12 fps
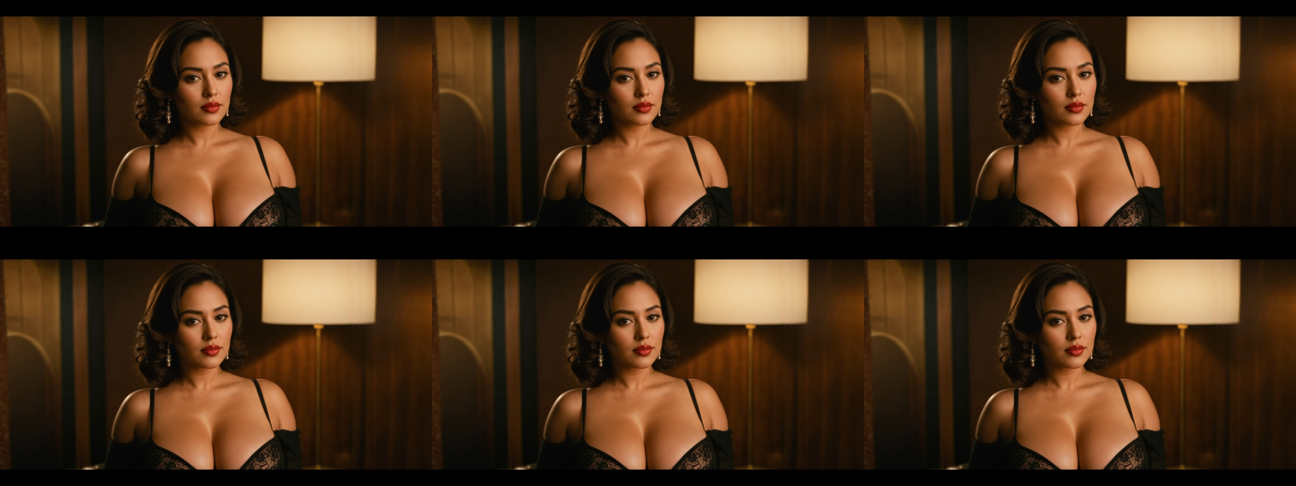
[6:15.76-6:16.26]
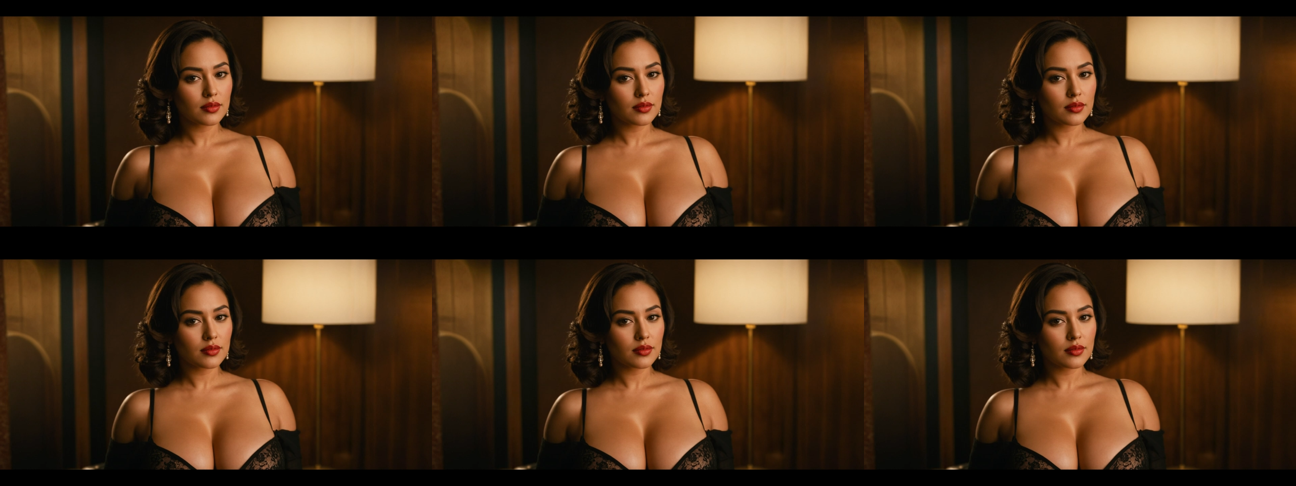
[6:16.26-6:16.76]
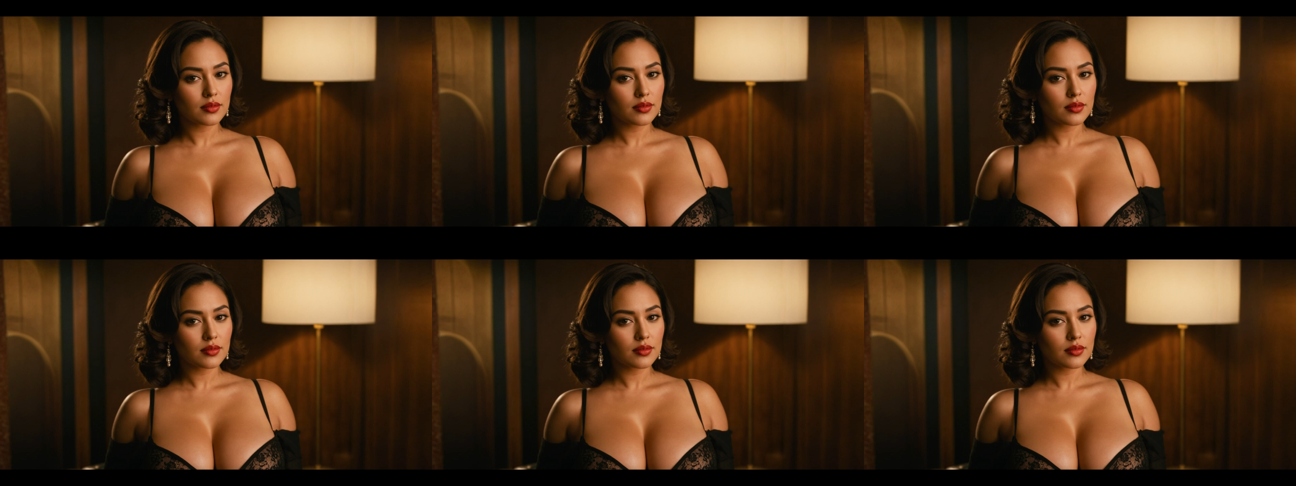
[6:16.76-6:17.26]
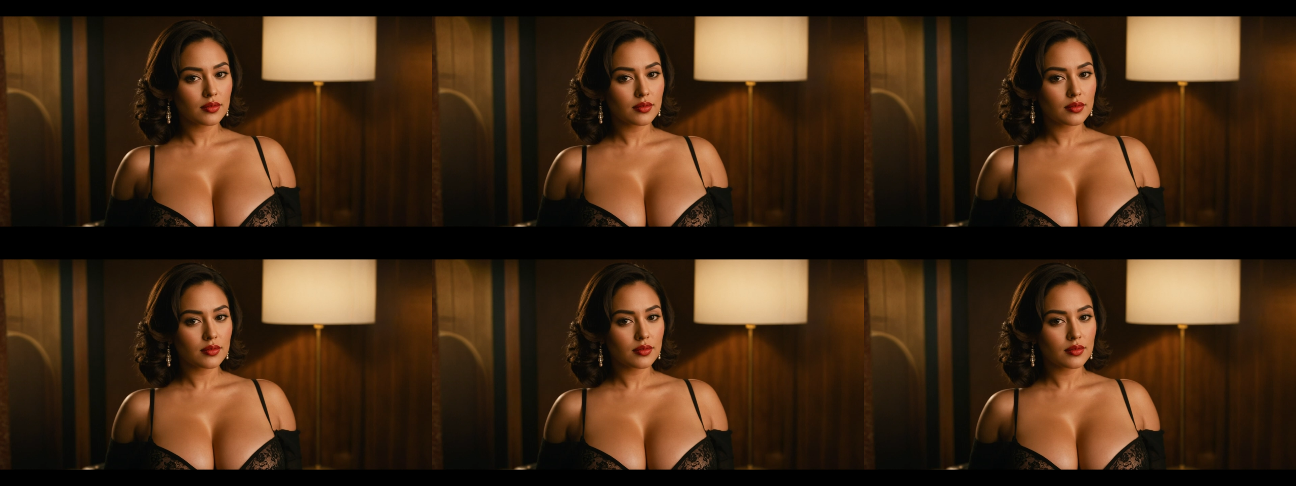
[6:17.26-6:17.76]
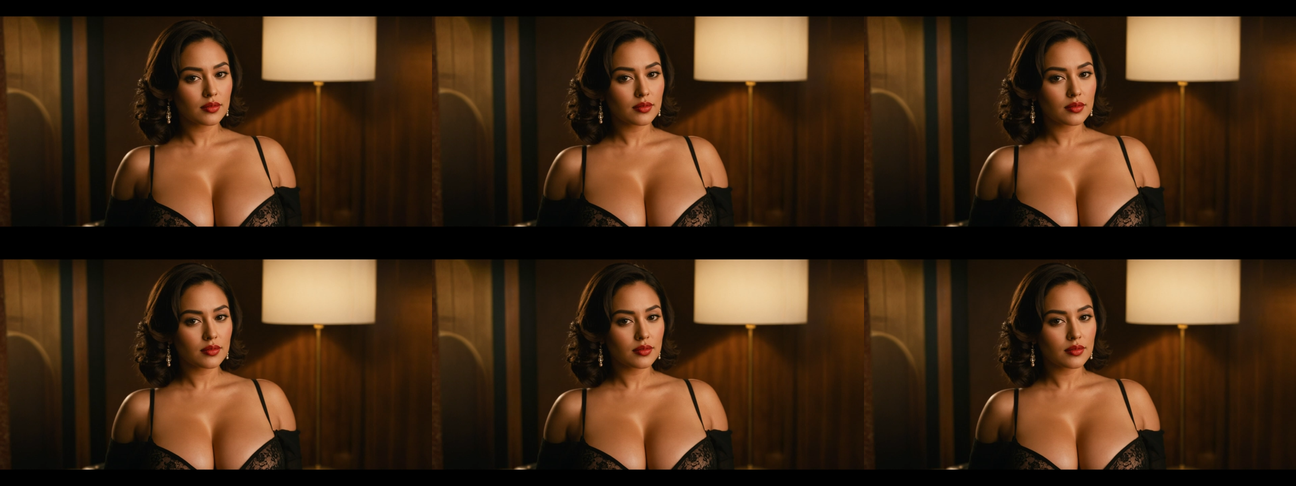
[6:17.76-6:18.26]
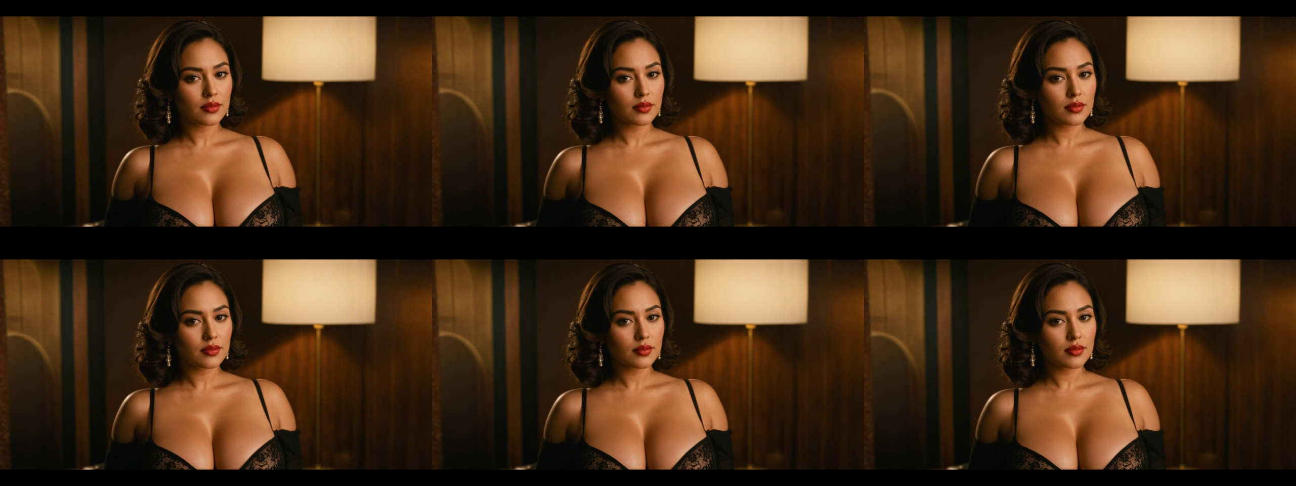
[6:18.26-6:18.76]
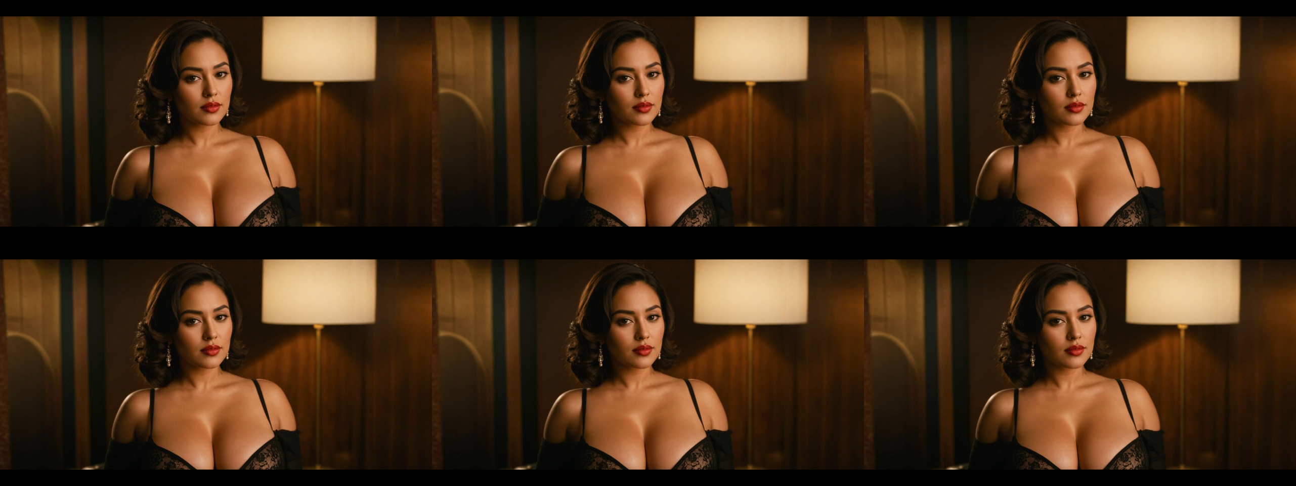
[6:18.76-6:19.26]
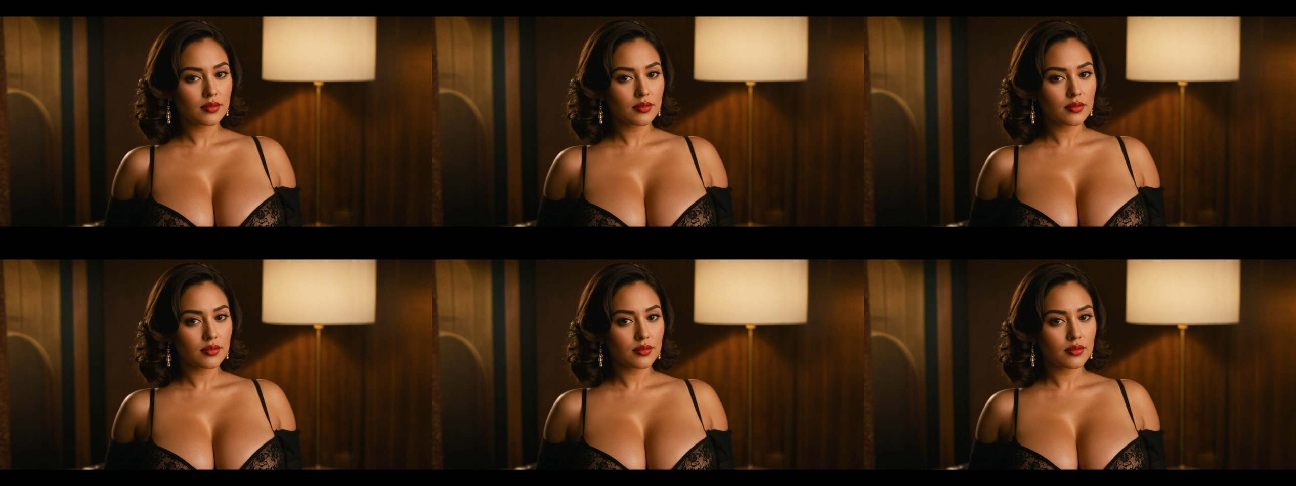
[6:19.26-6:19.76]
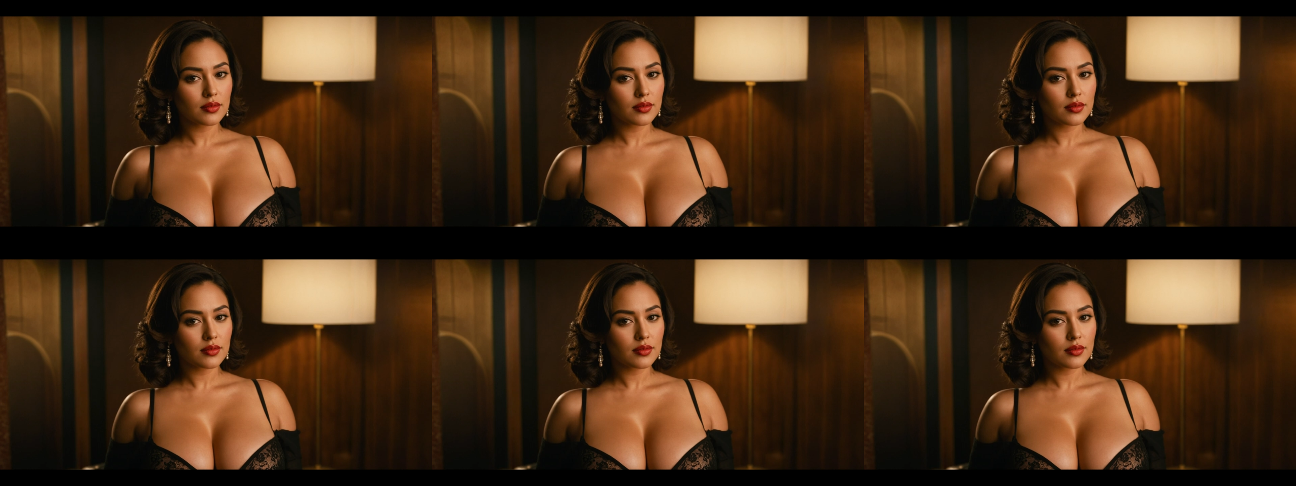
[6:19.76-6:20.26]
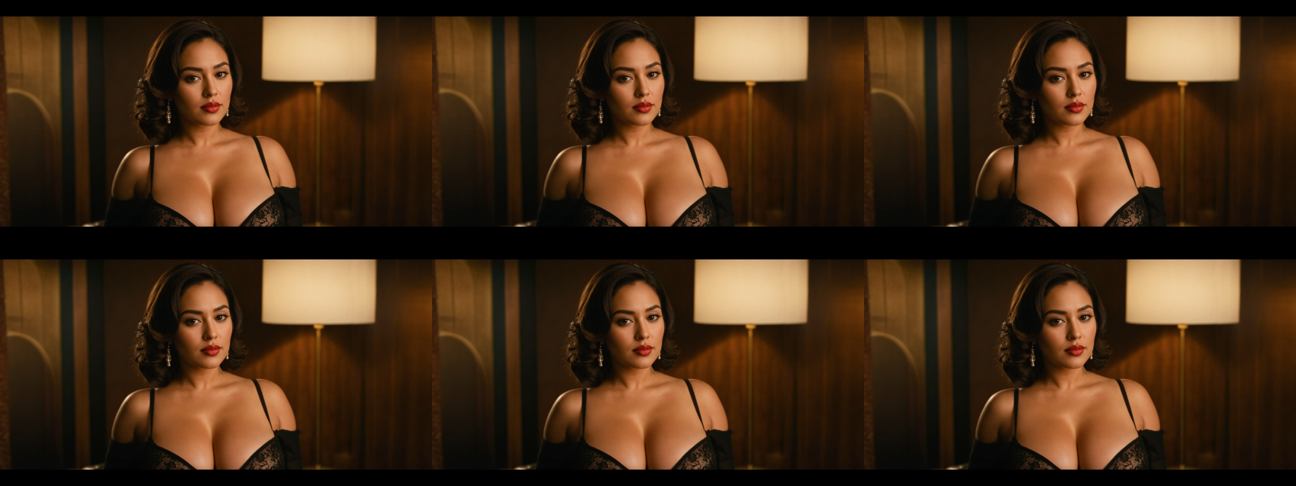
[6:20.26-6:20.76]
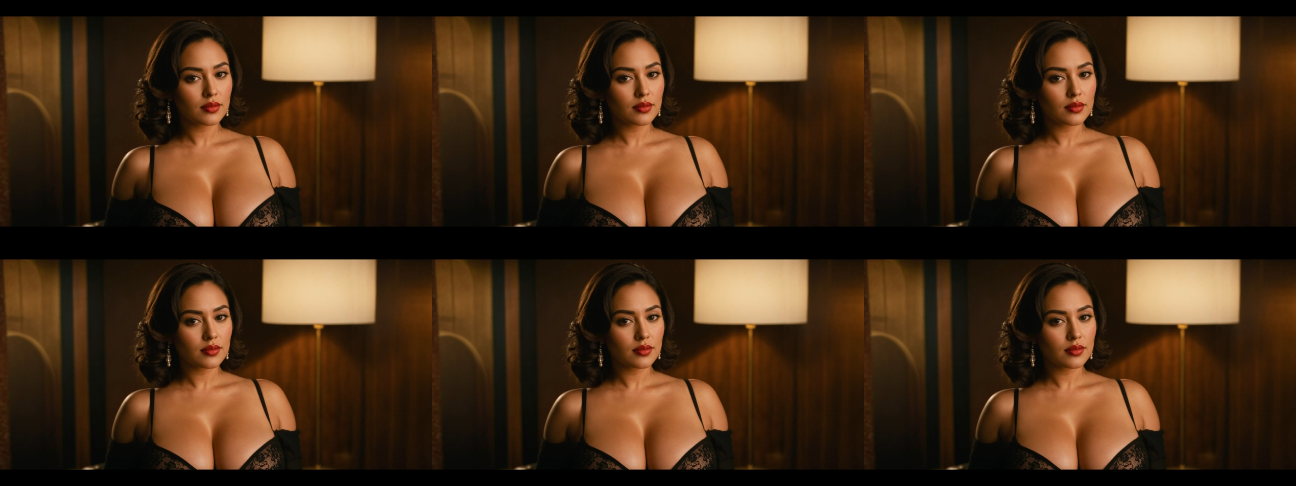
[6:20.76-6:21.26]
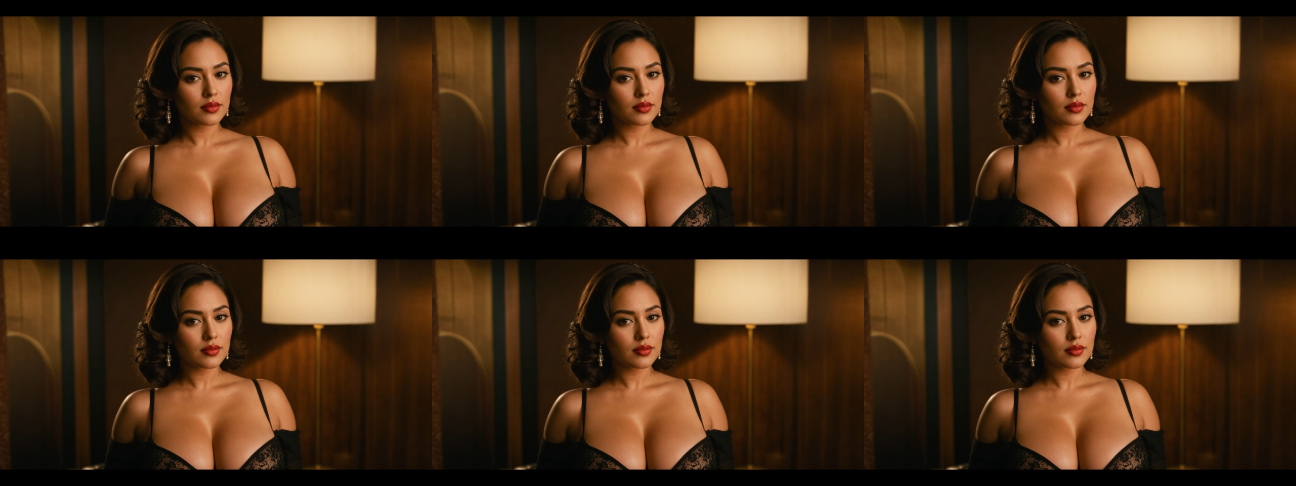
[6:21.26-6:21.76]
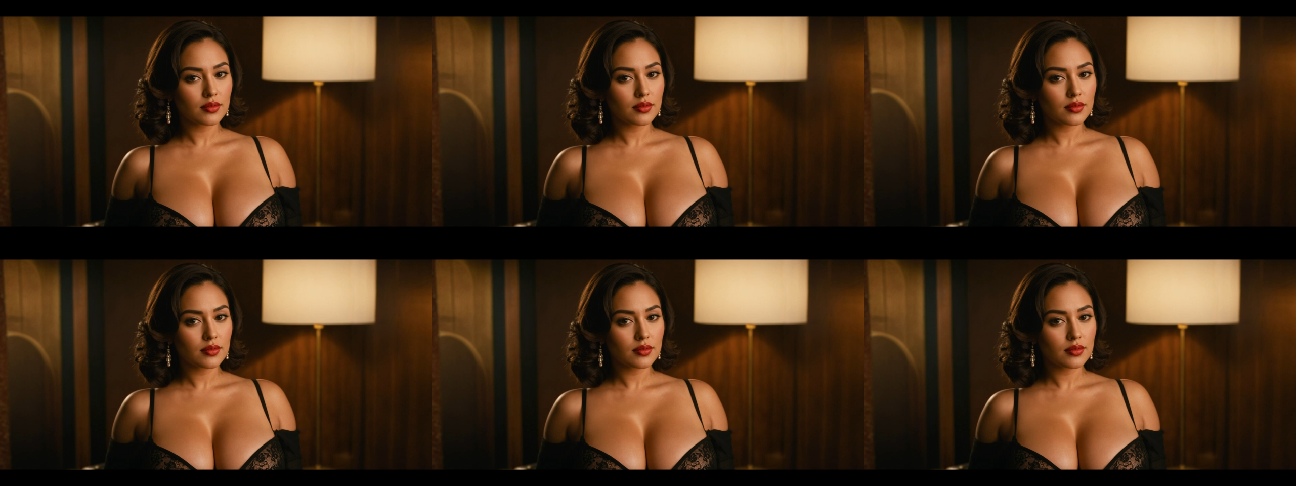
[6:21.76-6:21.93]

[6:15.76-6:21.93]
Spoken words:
This is a still picture; no speech is visible.